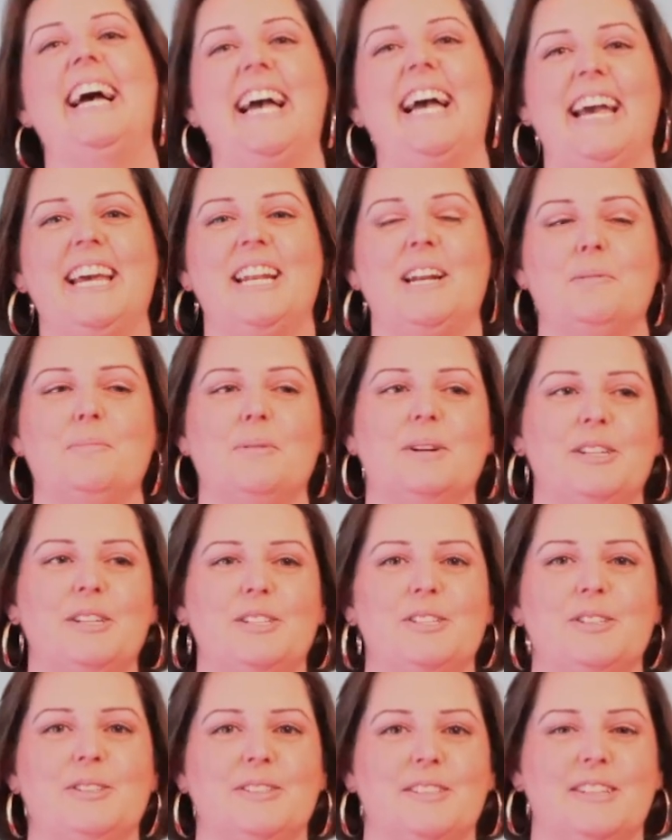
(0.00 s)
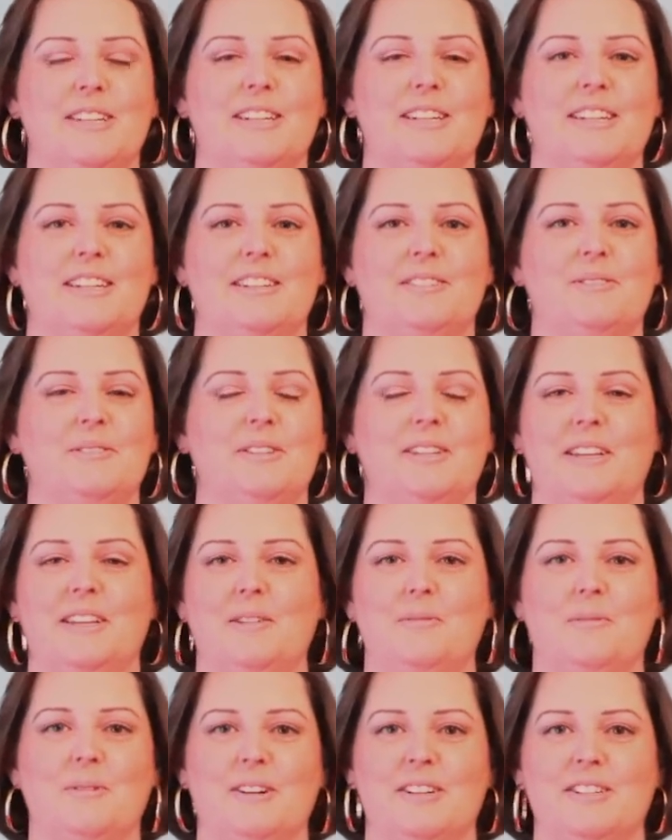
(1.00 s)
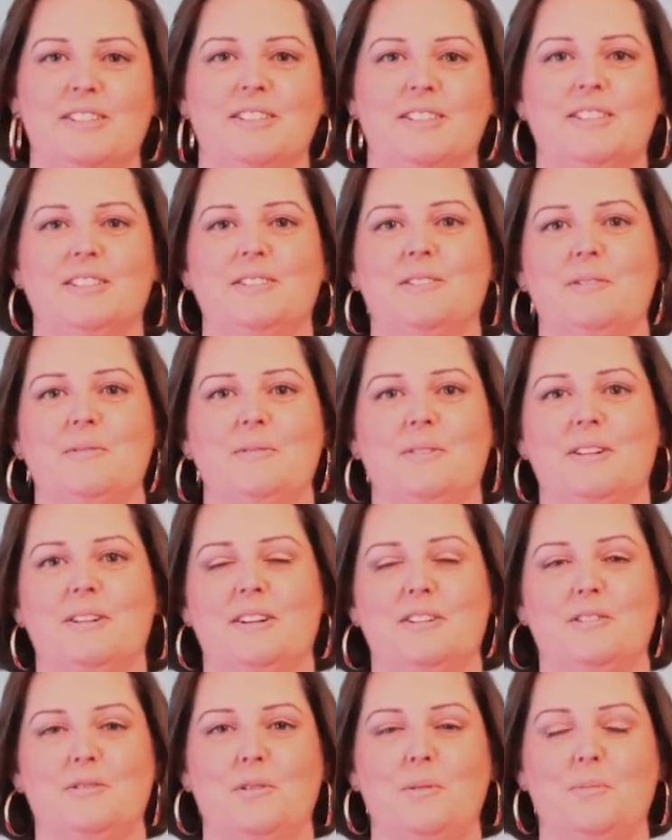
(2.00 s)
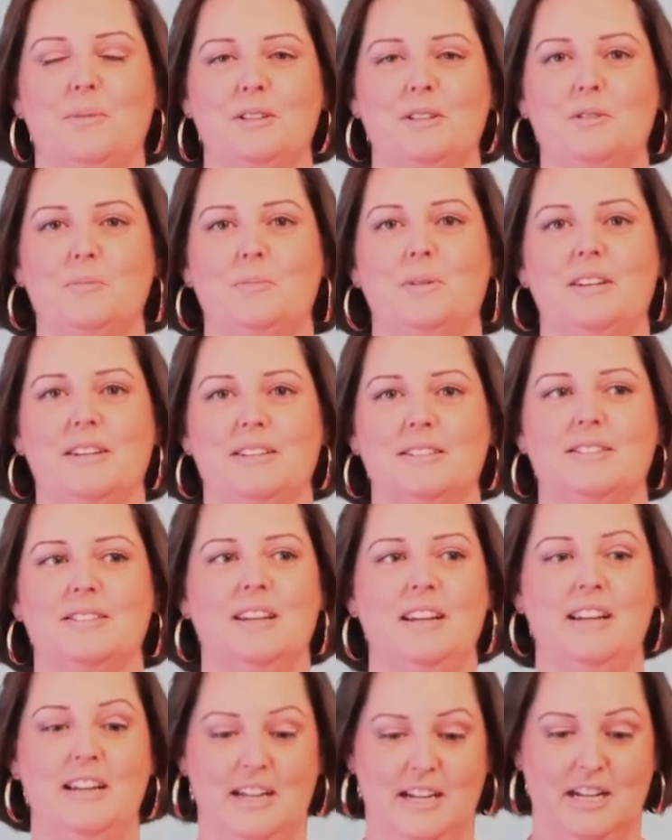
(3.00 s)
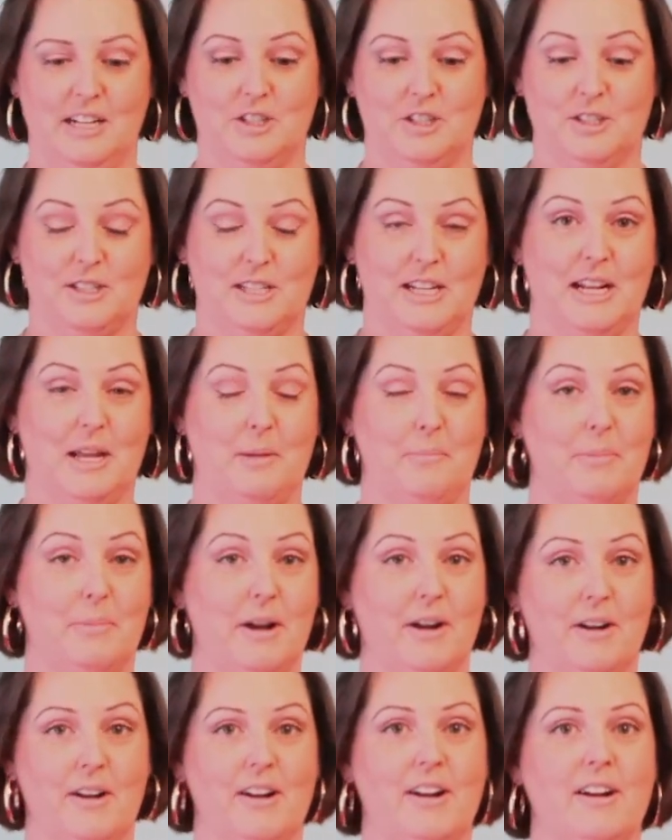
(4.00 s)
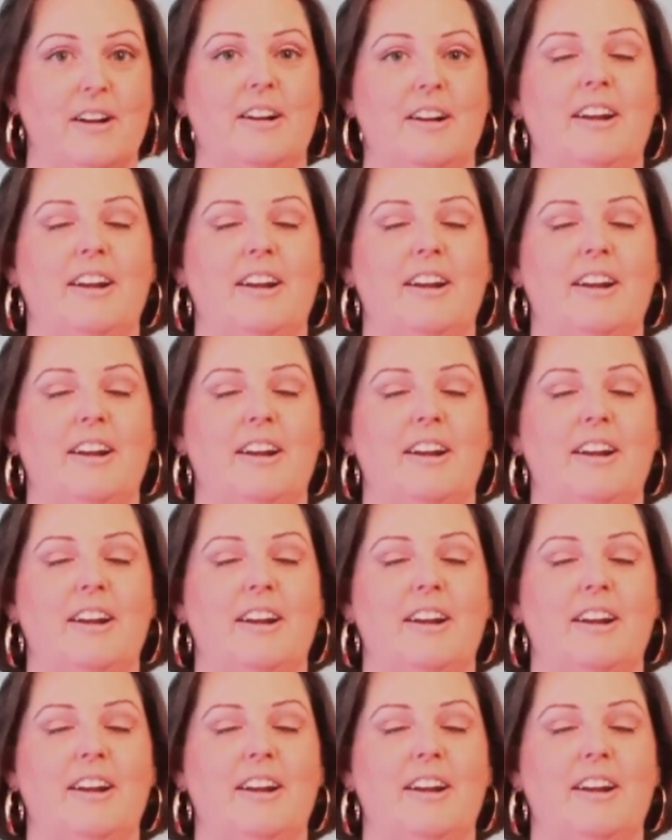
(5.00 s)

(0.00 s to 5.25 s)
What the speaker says: And I'm pretty sure it's gonna only get worse over the next few months because it's just gonna get bigger.